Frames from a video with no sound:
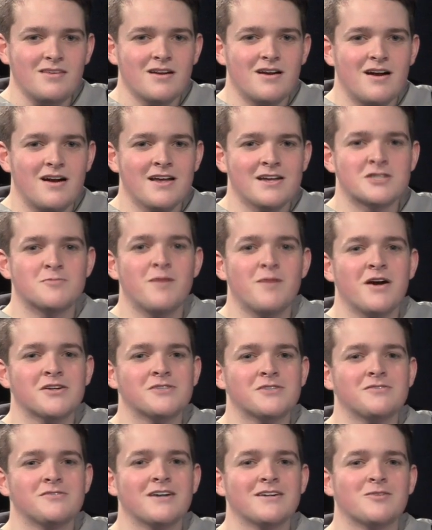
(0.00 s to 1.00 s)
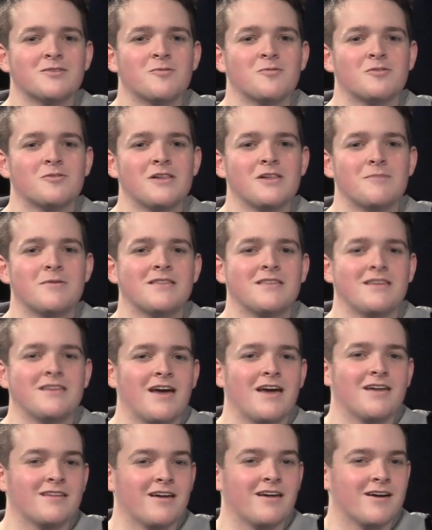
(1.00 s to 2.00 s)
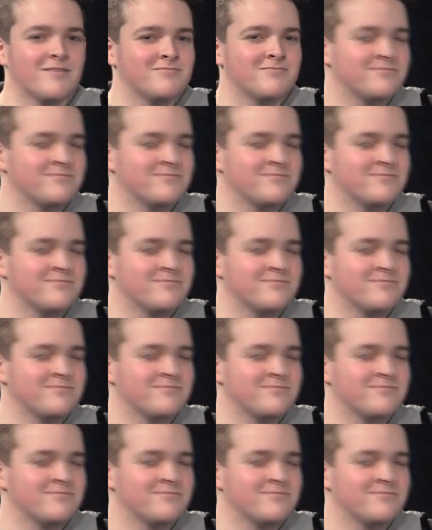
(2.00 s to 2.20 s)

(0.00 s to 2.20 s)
I especially like the clip at the end there.